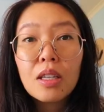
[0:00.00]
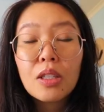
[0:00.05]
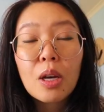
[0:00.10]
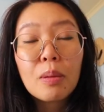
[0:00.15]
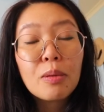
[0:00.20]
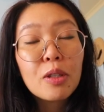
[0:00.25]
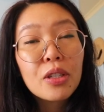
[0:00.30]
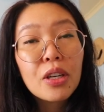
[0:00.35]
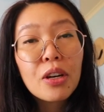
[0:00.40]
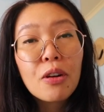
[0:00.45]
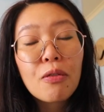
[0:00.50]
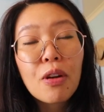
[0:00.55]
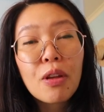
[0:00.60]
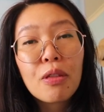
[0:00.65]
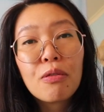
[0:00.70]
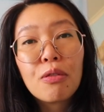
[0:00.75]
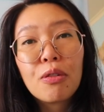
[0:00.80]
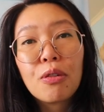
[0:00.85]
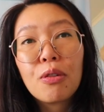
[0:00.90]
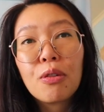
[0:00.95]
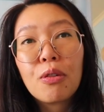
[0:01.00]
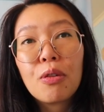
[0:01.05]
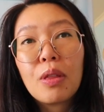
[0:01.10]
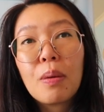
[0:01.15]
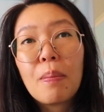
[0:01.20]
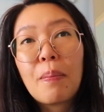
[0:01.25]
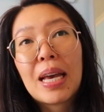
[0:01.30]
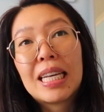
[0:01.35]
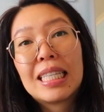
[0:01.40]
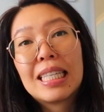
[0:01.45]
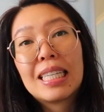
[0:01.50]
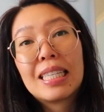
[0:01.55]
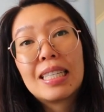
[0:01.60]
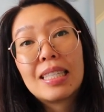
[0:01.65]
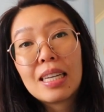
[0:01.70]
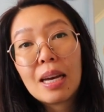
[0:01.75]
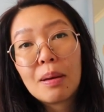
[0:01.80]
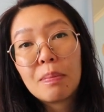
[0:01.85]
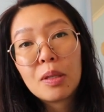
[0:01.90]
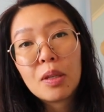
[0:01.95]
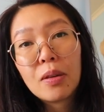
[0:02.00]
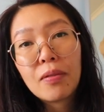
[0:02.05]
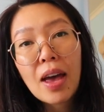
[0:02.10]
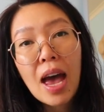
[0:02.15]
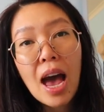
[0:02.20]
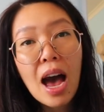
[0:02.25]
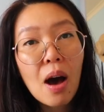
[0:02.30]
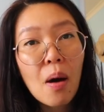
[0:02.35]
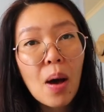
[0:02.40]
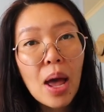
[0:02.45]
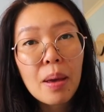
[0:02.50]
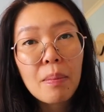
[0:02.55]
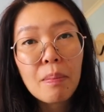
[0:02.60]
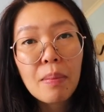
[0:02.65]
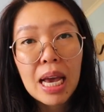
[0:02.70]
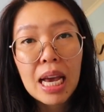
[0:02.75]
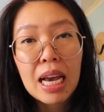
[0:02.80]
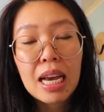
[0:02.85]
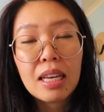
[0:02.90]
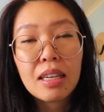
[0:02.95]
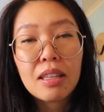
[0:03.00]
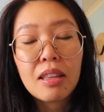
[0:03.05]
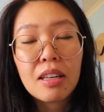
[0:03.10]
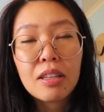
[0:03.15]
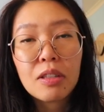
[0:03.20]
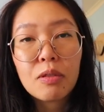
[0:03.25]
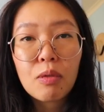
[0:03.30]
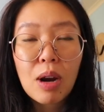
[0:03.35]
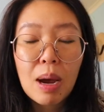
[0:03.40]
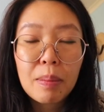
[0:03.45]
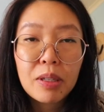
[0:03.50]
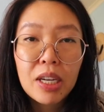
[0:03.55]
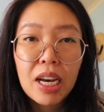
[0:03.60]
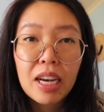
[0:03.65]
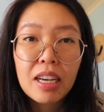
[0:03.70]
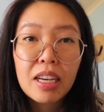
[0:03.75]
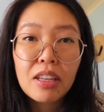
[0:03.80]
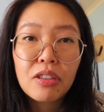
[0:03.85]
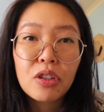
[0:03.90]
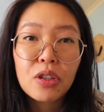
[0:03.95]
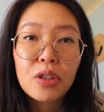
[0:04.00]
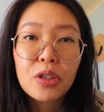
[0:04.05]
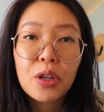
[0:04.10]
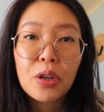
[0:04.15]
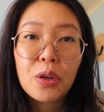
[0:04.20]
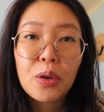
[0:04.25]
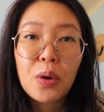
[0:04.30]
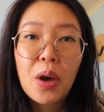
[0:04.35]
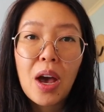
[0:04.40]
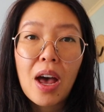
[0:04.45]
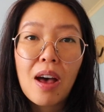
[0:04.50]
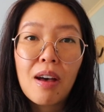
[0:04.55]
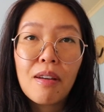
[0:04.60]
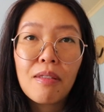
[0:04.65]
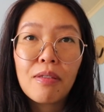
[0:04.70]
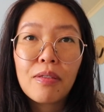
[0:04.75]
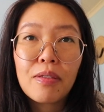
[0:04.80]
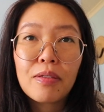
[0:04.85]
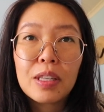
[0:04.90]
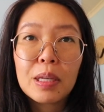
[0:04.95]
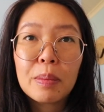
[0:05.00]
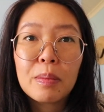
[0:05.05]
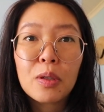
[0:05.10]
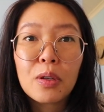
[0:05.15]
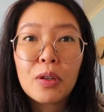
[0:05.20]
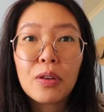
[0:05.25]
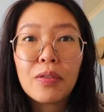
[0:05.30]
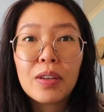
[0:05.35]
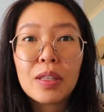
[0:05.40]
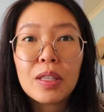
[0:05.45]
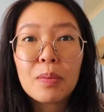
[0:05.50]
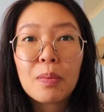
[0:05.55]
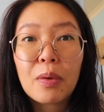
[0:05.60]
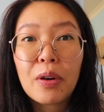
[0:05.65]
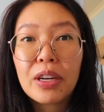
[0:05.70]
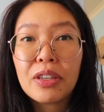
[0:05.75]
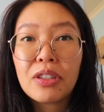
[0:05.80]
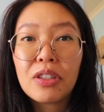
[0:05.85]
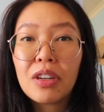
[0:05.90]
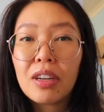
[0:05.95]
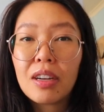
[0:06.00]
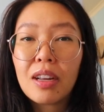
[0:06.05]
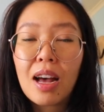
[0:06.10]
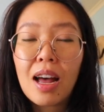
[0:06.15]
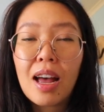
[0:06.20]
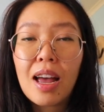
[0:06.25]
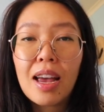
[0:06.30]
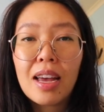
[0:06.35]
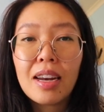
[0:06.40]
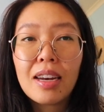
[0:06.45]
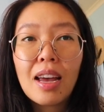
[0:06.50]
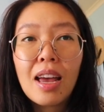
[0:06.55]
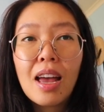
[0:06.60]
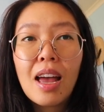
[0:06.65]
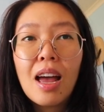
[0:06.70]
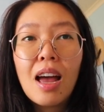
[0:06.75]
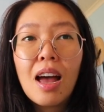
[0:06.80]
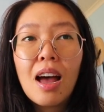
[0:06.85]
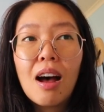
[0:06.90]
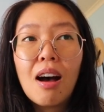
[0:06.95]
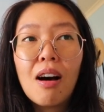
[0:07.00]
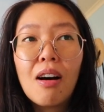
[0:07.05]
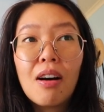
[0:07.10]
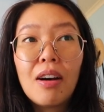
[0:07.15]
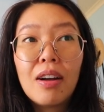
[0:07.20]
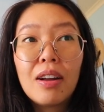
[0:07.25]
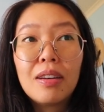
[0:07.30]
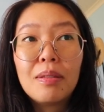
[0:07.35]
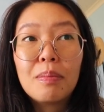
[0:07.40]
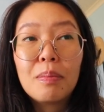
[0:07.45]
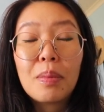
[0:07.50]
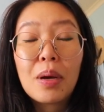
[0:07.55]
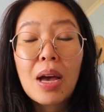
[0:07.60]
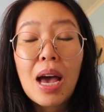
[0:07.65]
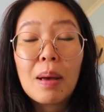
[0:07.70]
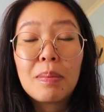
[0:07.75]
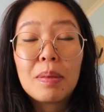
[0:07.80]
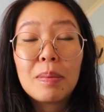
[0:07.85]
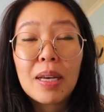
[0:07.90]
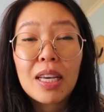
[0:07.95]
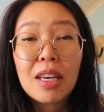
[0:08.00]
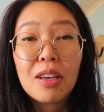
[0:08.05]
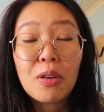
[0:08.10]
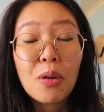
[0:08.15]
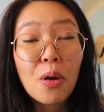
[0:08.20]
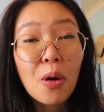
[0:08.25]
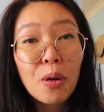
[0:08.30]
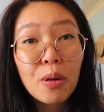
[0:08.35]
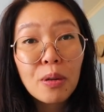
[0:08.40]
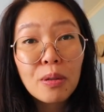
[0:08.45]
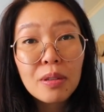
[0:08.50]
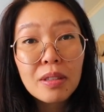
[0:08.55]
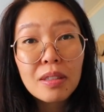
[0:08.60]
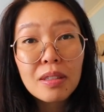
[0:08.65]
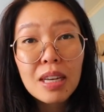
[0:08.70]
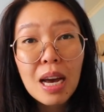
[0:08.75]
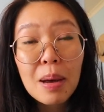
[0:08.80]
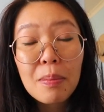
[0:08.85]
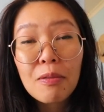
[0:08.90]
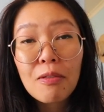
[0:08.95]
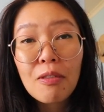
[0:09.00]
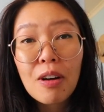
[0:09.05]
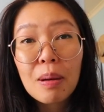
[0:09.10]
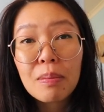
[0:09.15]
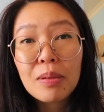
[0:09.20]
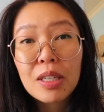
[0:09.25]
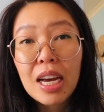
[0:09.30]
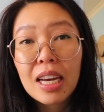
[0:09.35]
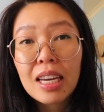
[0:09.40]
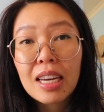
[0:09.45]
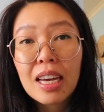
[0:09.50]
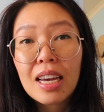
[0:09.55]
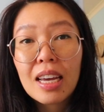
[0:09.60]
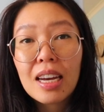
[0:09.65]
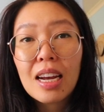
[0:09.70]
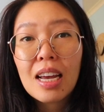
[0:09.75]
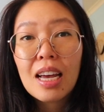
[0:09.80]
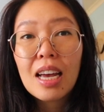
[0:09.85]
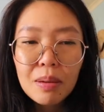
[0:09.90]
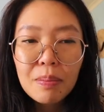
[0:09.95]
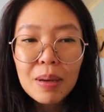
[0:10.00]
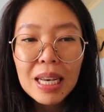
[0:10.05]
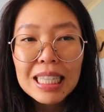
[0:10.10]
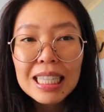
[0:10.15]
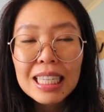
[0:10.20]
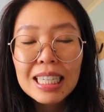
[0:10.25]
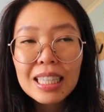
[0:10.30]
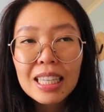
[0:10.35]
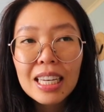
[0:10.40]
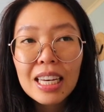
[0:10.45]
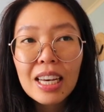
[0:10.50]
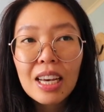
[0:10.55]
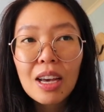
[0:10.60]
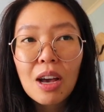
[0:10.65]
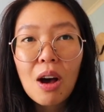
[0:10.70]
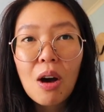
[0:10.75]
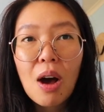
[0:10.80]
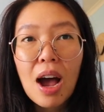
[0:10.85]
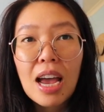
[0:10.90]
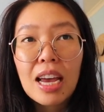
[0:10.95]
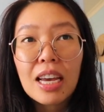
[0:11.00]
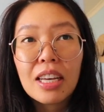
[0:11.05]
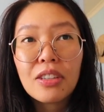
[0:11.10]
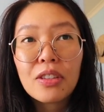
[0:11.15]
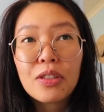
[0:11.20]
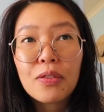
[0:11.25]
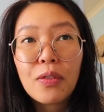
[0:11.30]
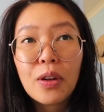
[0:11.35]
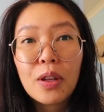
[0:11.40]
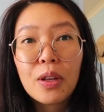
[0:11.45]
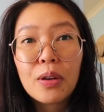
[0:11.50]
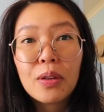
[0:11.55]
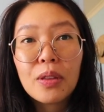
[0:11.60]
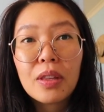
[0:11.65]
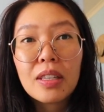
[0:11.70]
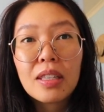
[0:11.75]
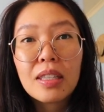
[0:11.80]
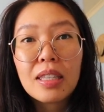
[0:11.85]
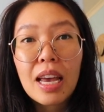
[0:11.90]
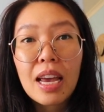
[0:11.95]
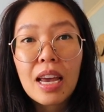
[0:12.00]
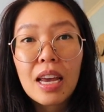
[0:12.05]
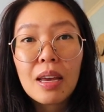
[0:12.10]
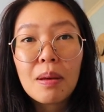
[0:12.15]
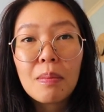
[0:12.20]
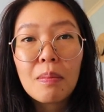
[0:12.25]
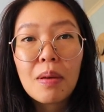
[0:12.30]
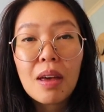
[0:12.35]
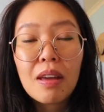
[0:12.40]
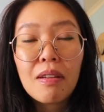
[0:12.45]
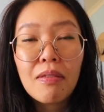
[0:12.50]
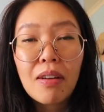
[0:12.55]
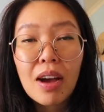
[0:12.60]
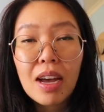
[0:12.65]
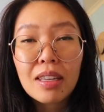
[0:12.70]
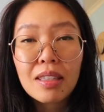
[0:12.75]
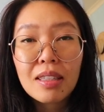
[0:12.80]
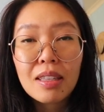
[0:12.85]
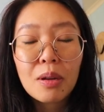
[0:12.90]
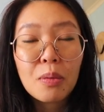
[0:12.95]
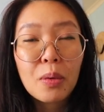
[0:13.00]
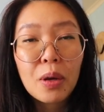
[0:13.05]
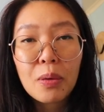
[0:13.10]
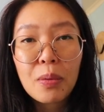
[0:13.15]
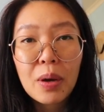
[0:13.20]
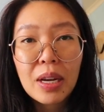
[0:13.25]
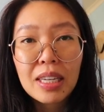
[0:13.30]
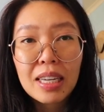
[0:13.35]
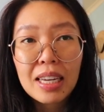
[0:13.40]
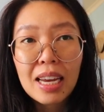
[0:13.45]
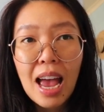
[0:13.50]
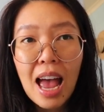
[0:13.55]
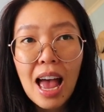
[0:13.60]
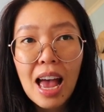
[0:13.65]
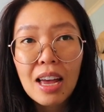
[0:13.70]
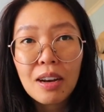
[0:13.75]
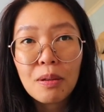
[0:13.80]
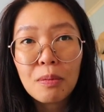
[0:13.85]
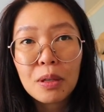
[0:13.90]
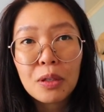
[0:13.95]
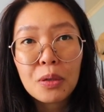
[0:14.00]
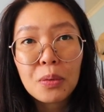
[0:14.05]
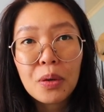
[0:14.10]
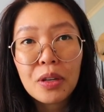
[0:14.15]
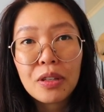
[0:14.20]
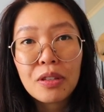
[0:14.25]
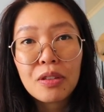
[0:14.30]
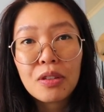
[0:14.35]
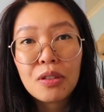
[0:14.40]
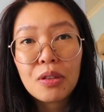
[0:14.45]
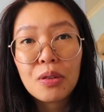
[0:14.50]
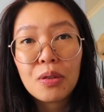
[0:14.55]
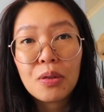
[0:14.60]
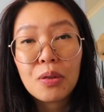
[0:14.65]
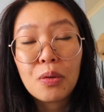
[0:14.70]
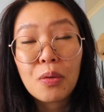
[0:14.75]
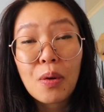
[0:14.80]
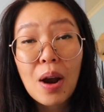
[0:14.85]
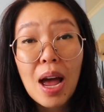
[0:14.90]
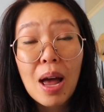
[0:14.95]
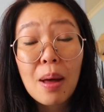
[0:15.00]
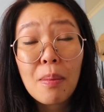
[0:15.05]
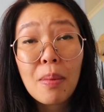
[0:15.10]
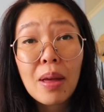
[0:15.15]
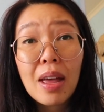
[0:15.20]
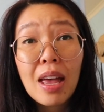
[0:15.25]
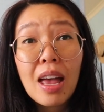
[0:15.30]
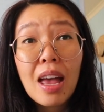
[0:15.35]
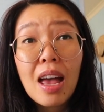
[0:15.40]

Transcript: I'm just going to run through the basic steps of how I made this wrap jacket, just so you have some sort of inspiration and guide on perhaps making your own type of wrap jacket. Basically, I just followed the same advice that With Wendy had, which was to grab